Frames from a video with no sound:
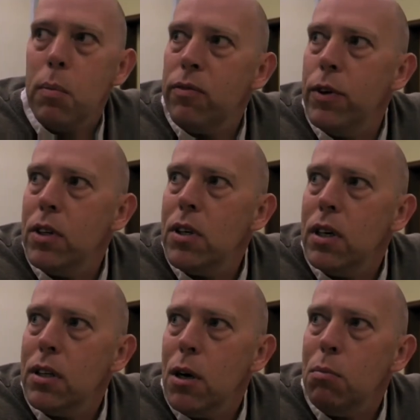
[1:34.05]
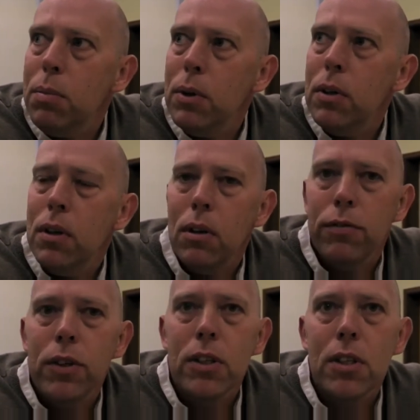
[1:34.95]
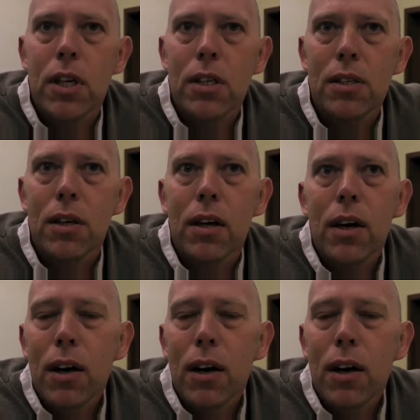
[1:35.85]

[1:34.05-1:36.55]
first example or first taster